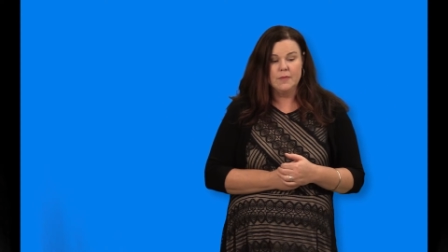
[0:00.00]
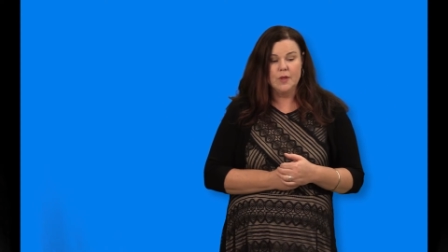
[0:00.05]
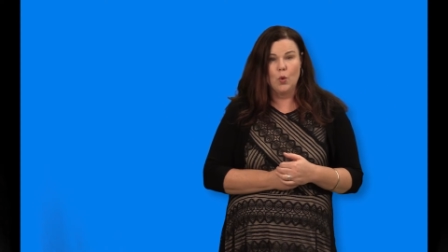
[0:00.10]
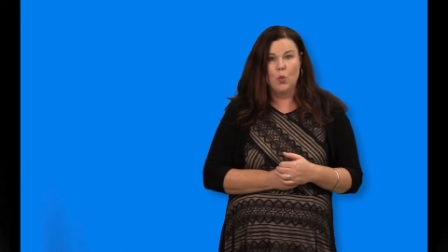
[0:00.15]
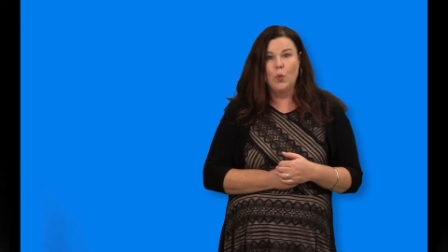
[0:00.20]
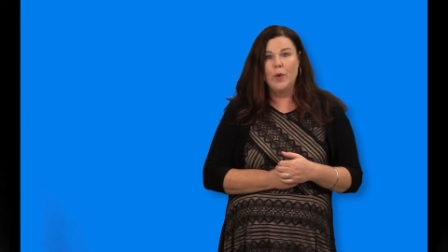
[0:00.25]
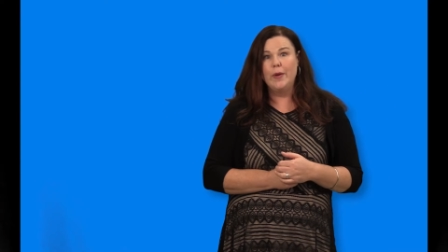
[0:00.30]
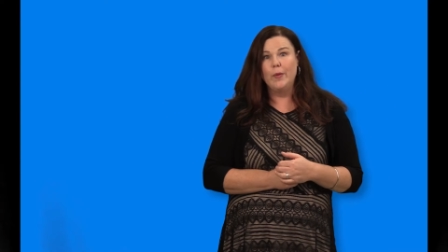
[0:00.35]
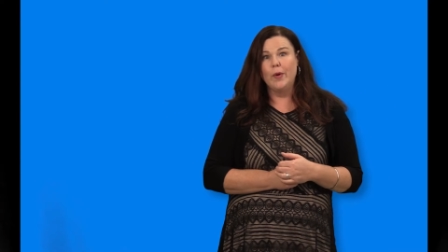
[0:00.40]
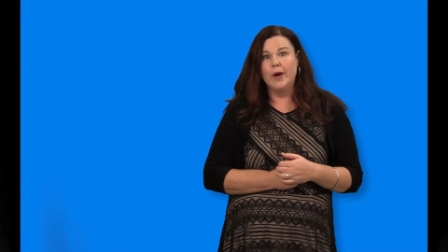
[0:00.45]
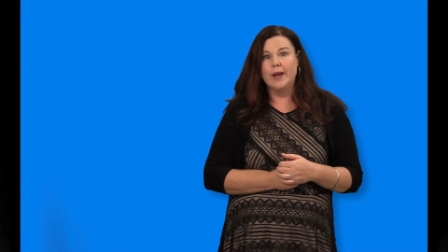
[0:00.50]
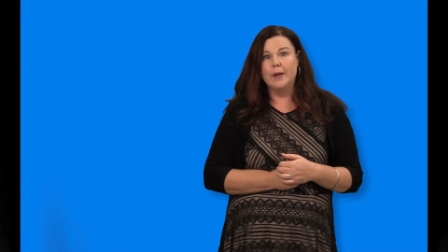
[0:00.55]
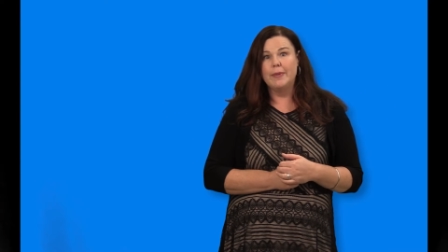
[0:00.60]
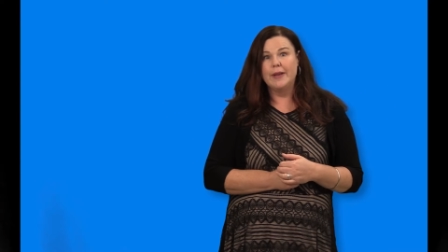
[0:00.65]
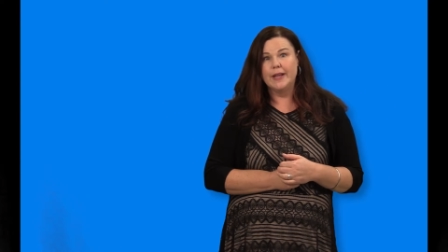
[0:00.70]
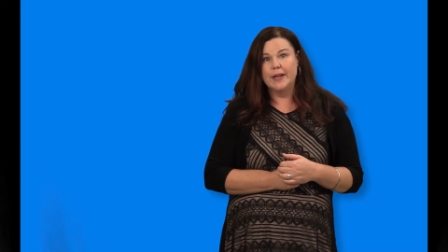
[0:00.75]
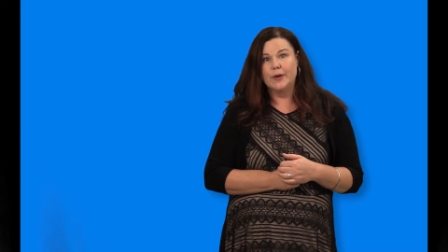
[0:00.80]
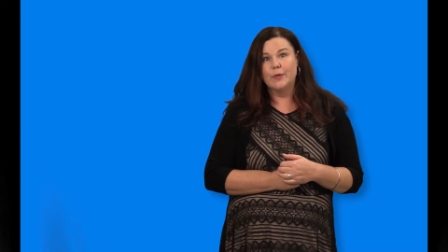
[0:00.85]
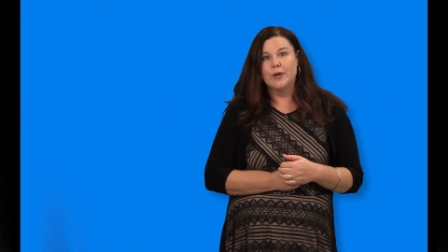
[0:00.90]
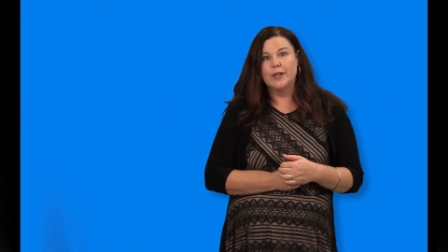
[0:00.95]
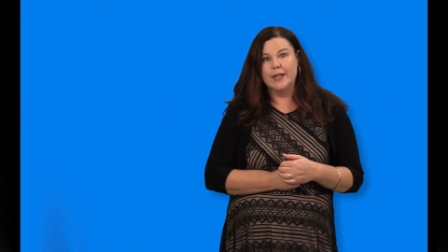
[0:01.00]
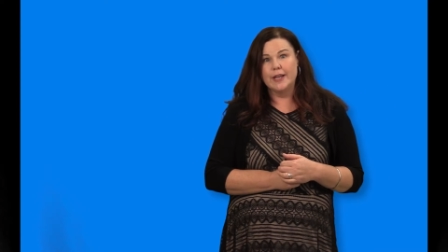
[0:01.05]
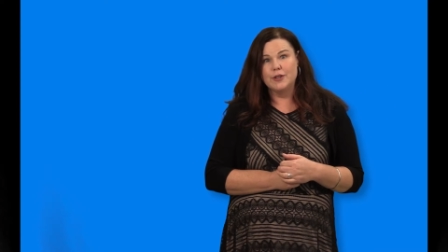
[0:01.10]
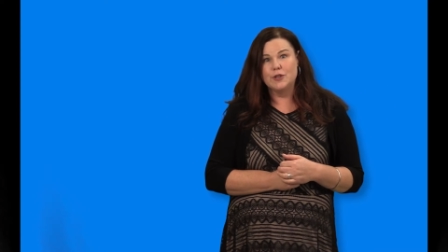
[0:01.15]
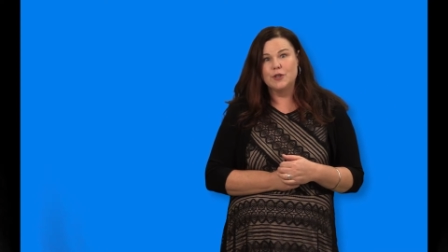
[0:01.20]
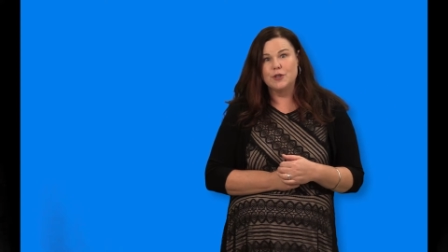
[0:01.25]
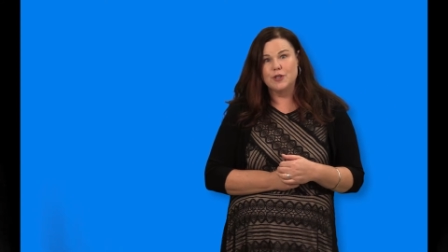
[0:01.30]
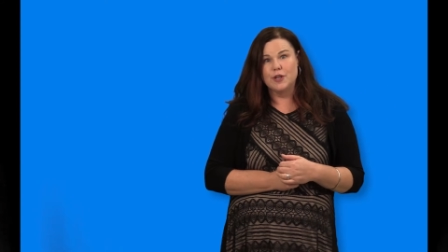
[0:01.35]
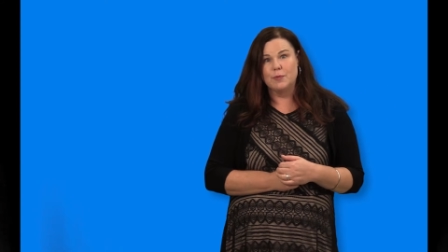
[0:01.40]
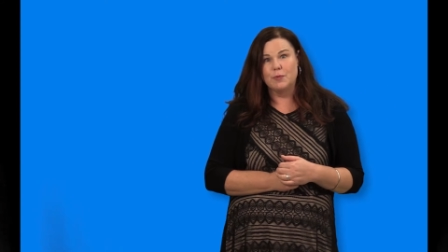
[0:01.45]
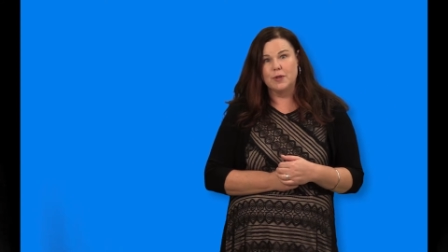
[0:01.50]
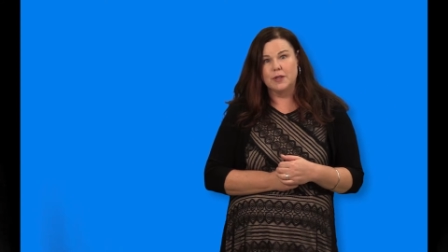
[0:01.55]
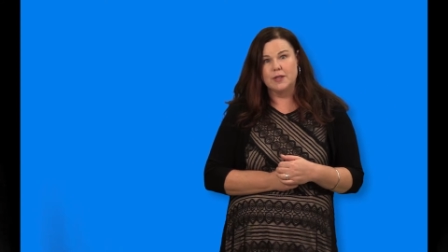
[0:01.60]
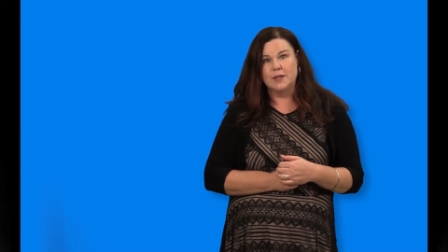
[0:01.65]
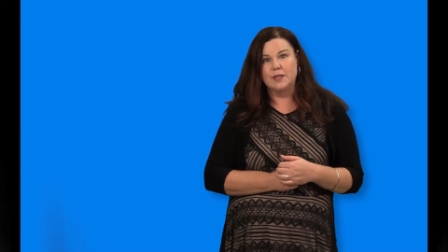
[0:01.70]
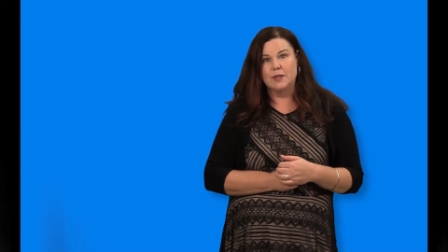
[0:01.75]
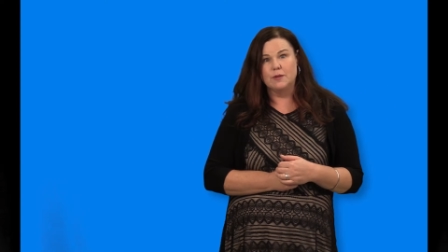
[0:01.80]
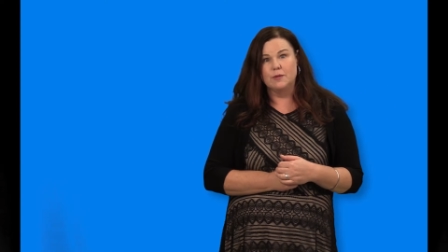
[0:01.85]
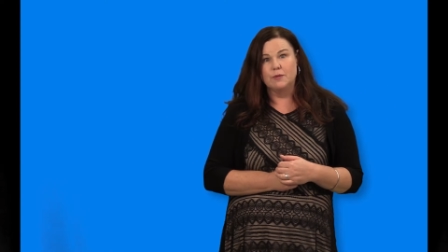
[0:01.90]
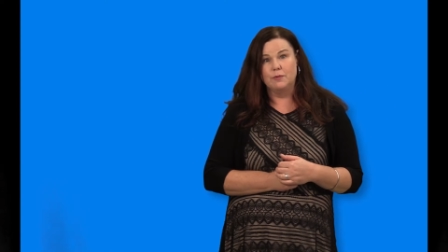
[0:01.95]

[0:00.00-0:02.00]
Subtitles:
we want to be in a relationship with these